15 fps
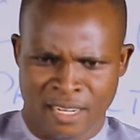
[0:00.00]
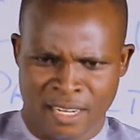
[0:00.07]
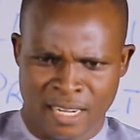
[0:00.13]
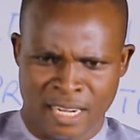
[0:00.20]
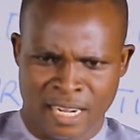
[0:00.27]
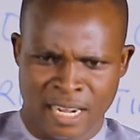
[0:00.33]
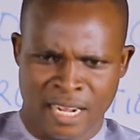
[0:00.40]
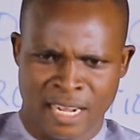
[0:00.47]

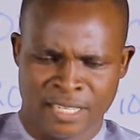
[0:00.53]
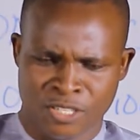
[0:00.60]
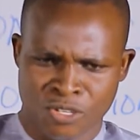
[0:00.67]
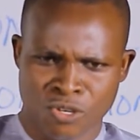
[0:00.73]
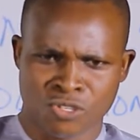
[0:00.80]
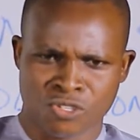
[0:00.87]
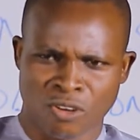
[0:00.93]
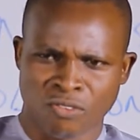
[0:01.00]
the
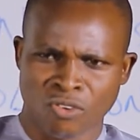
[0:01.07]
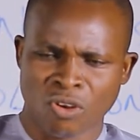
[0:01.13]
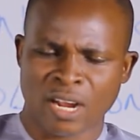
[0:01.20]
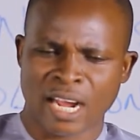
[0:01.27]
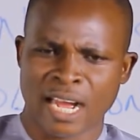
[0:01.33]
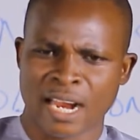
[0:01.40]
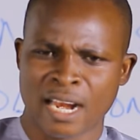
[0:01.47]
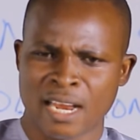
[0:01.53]
use of
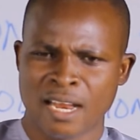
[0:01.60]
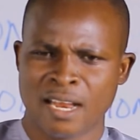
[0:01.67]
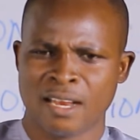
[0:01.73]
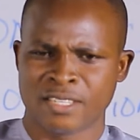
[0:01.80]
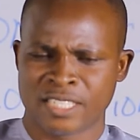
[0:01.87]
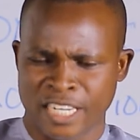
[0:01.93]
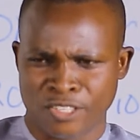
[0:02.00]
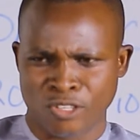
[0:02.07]
local
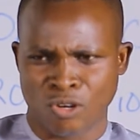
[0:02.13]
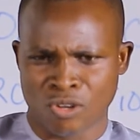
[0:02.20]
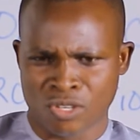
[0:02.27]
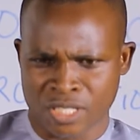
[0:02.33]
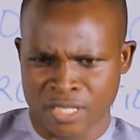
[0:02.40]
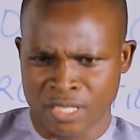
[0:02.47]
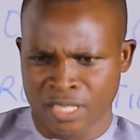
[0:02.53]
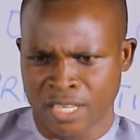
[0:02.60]

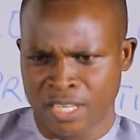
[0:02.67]
technology.